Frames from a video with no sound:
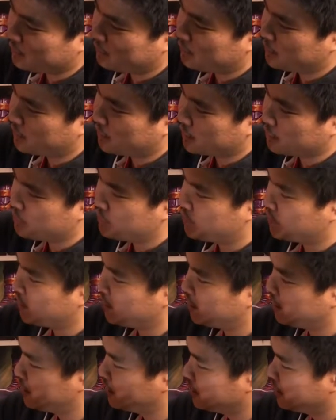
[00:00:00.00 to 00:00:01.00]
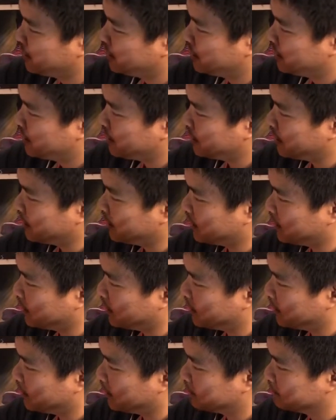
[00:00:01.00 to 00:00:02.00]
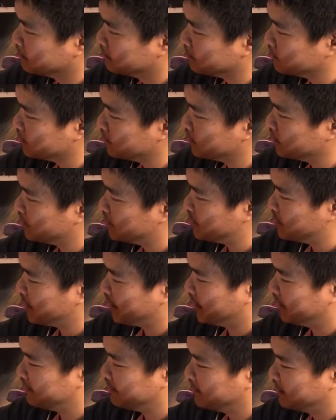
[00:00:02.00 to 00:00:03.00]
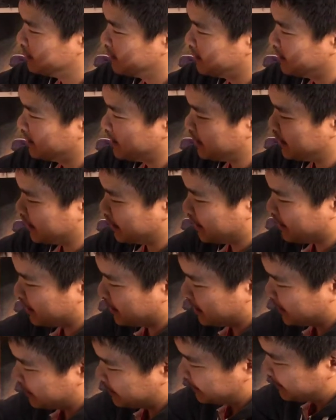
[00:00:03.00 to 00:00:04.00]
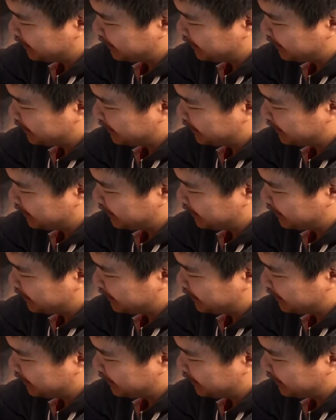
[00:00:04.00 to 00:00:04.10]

if you can see, in this head, and